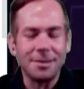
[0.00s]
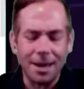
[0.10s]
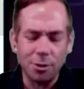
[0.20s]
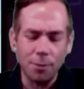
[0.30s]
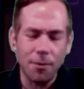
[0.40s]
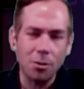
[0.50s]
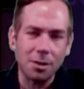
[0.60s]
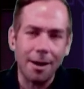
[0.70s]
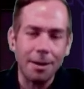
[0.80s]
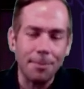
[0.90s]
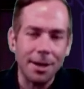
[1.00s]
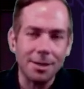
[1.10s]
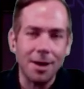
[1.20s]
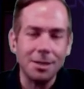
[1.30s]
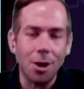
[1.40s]
Stay tuned, folks. Larry
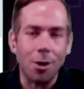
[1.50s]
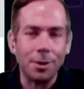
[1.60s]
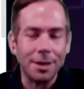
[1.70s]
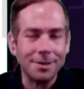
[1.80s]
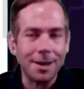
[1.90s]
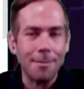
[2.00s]
Pesavento, he's